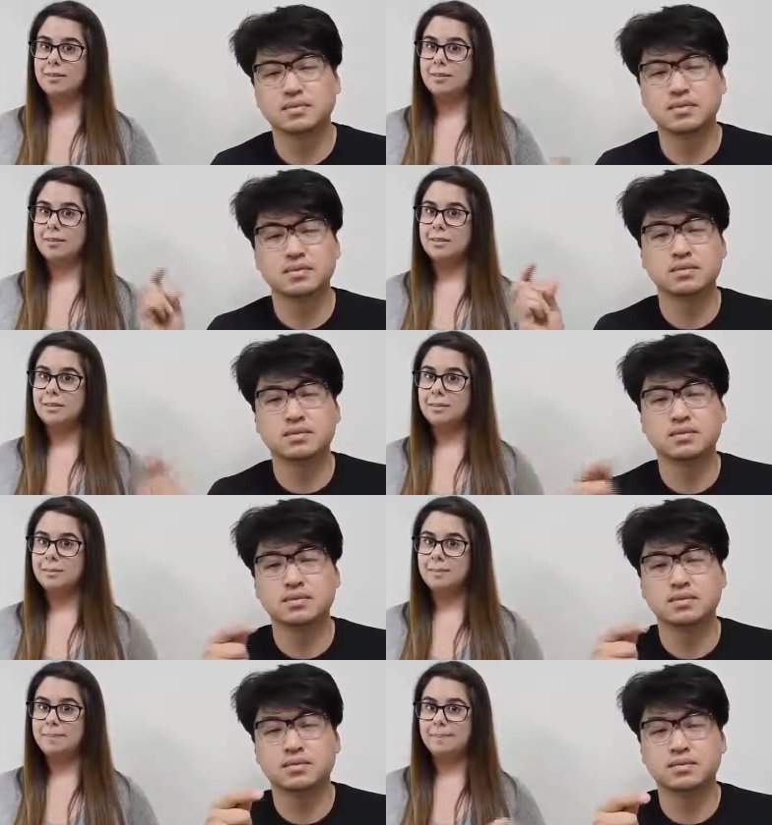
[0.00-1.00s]

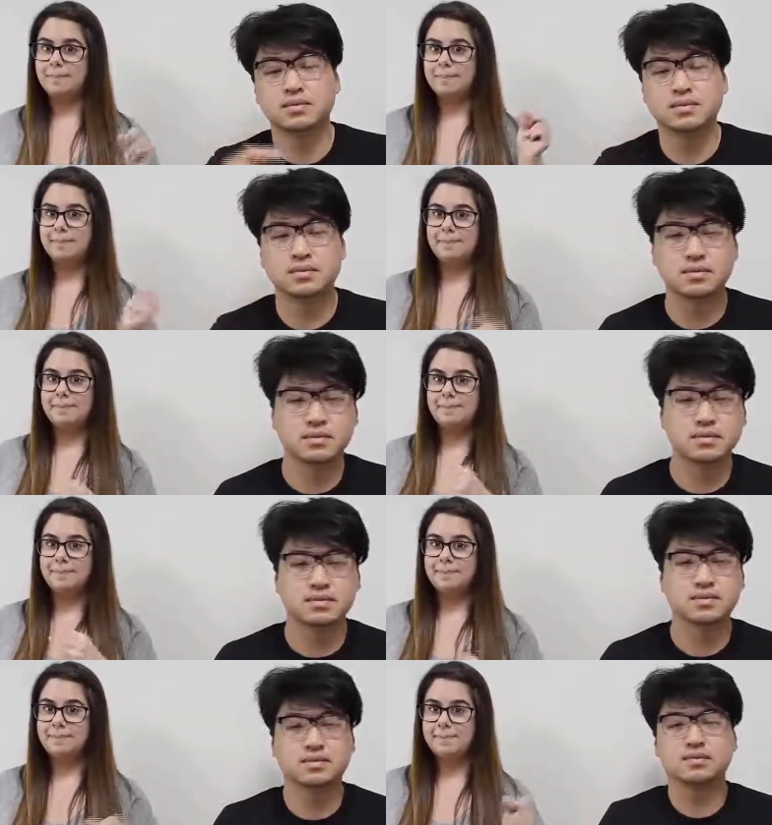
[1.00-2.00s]

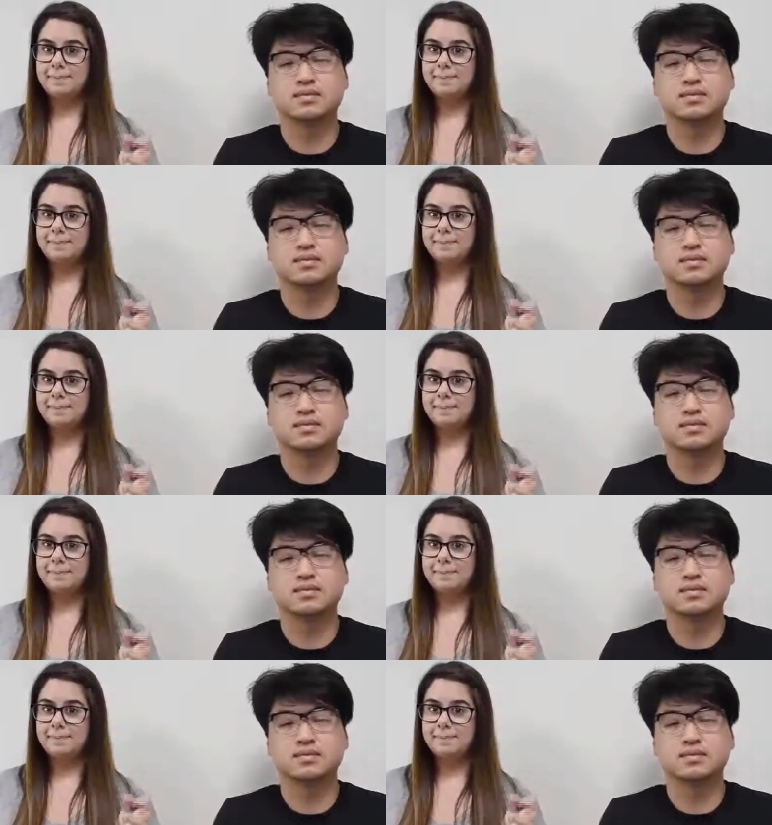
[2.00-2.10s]
[no speech]